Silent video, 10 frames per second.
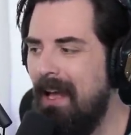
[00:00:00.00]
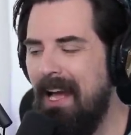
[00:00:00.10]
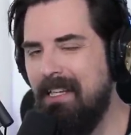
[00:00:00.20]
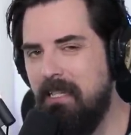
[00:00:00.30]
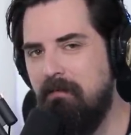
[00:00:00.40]

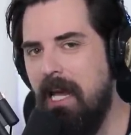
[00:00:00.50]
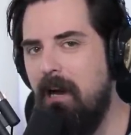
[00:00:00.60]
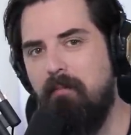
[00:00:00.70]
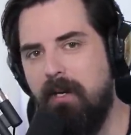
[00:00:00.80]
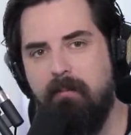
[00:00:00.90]
As of
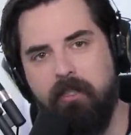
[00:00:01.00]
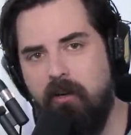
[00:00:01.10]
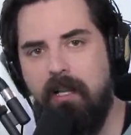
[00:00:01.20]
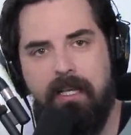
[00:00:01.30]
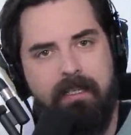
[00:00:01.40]
now, pretty much
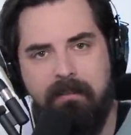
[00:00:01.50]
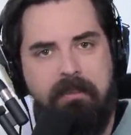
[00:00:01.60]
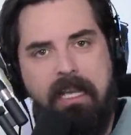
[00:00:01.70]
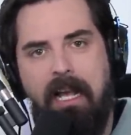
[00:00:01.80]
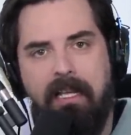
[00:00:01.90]
all I can
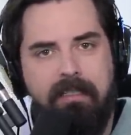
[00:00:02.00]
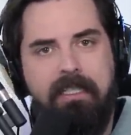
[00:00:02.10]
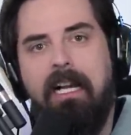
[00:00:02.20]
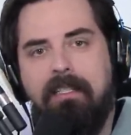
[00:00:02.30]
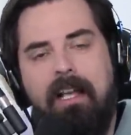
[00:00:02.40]
say is,
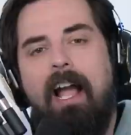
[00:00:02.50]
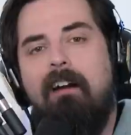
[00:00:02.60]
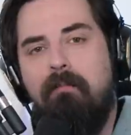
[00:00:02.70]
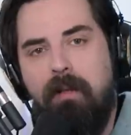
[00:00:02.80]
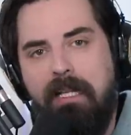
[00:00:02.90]
yes, I
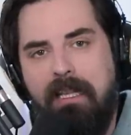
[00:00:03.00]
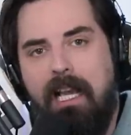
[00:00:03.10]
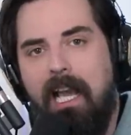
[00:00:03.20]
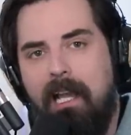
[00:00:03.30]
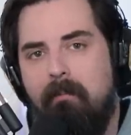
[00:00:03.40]
have played the
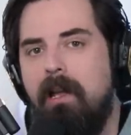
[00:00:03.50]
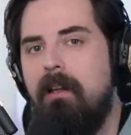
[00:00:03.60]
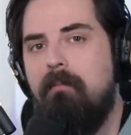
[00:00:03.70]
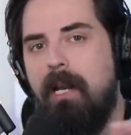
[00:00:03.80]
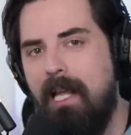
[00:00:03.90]
game,
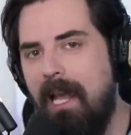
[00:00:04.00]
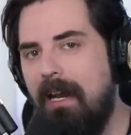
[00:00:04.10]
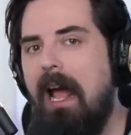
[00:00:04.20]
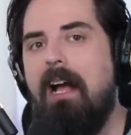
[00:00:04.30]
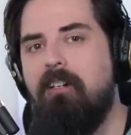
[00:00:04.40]
but I
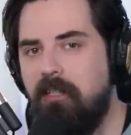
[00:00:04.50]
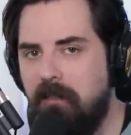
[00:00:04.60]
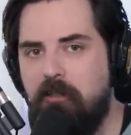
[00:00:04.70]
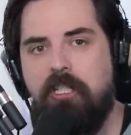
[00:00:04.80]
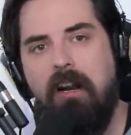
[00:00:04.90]
can't actually
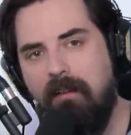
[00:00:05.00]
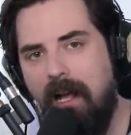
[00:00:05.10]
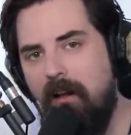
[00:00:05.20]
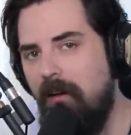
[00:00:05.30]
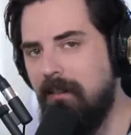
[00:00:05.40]
share
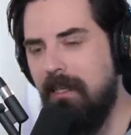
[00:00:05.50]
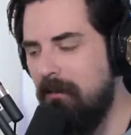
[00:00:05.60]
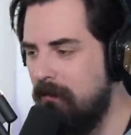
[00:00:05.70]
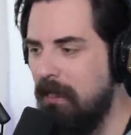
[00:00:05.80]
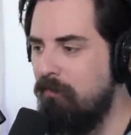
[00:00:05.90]
that content
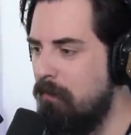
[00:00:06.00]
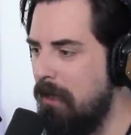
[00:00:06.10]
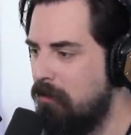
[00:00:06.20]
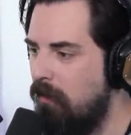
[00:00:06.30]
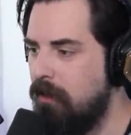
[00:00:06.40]
or give you my
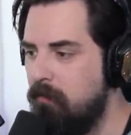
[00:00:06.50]
thoughts.